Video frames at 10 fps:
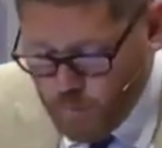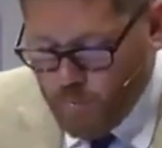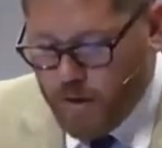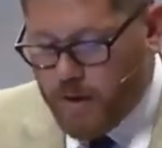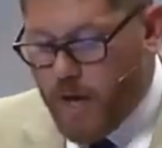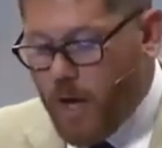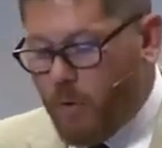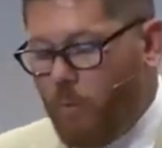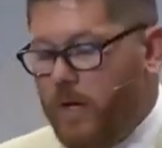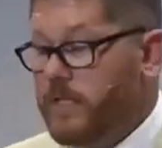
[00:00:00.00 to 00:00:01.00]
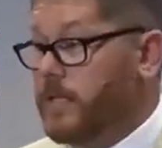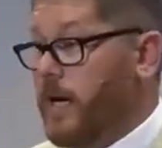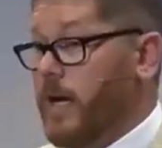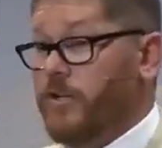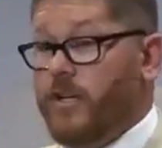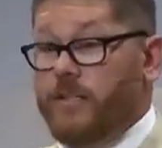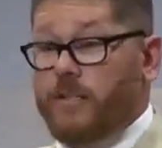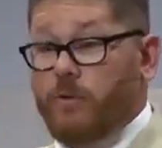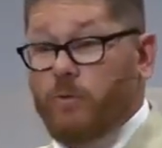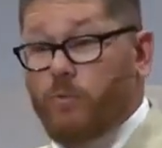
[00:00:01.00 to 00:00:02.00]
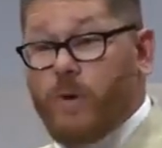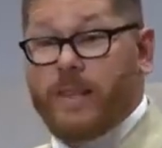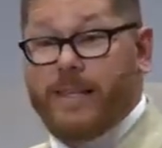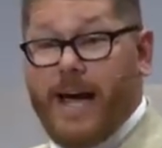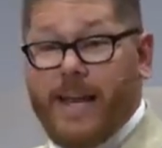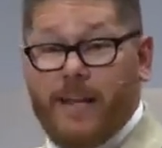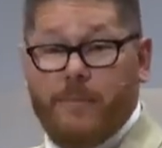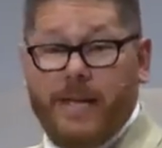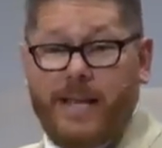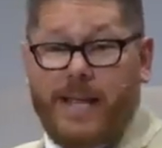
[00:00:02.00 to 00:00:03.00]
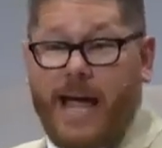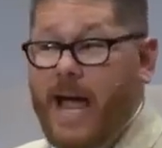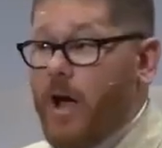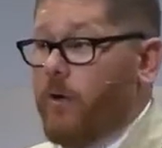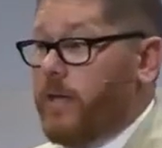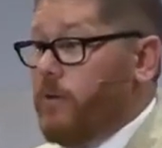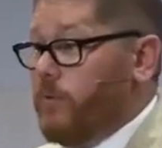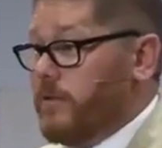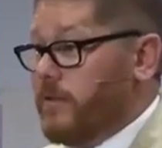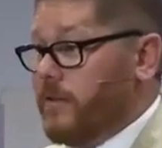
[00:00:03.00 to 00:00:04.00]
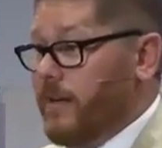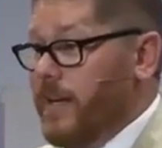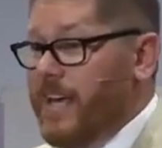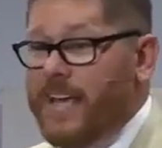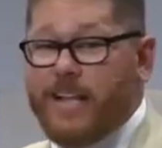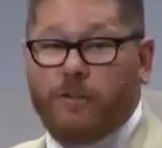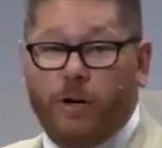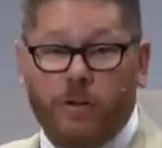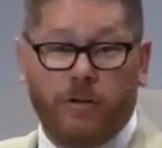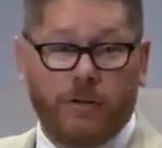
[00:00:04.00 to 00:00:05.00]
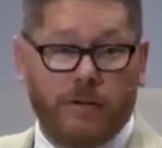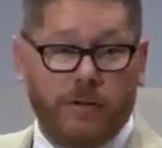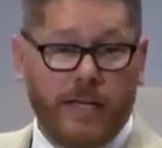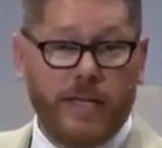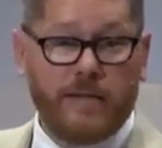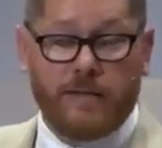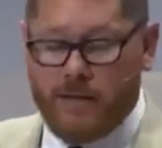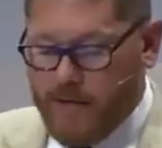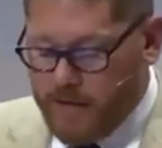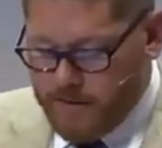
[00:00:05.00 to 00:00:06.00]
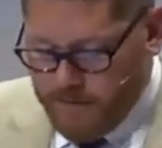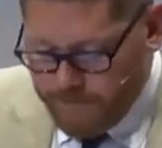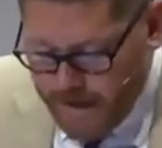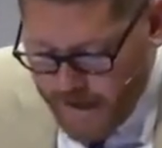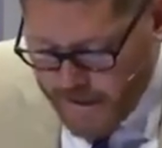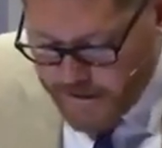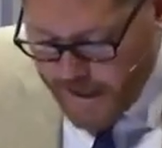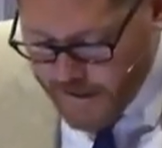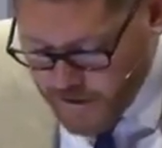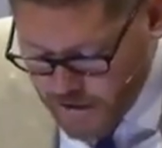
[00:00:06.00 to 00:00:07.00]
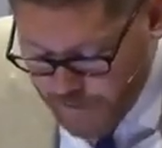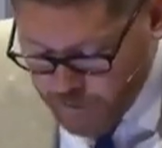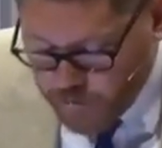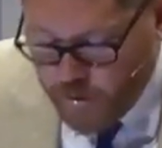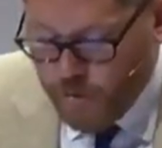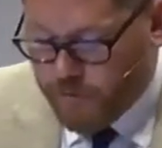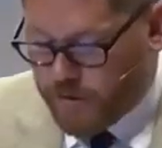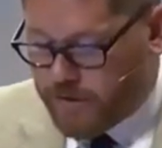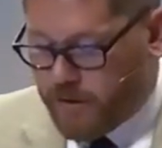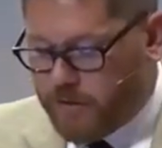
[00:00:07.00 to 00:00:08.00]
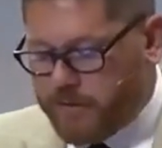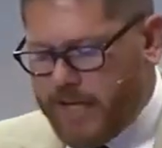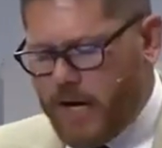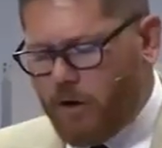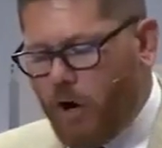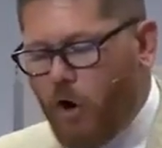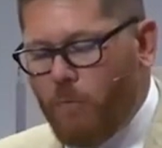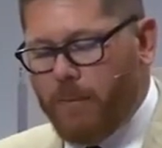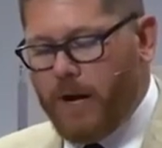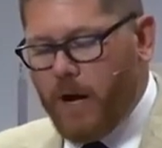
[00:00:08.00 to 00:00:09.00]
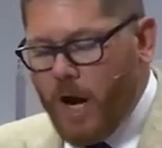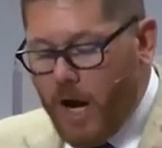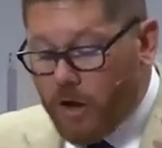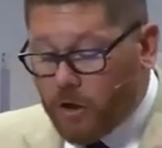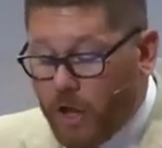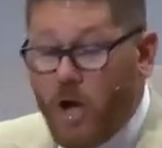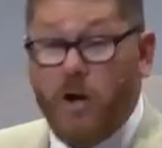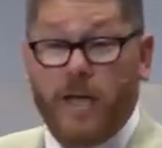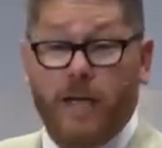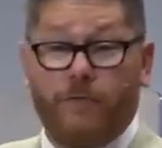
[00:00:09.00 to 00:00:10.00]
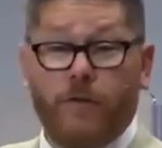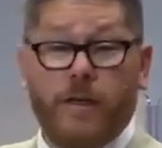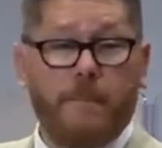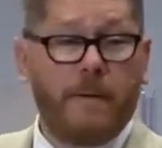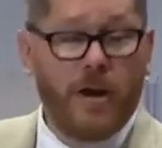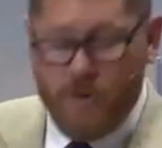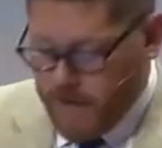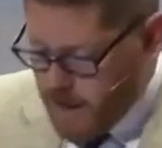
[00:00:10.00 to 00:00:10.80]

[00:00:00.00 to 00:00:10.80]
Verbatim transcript: Word was God. Jesus was with God in the beginning. How? He was eternal. He's divine. Titus chapter 2, verse 13, our hope, our, our longing for the appearing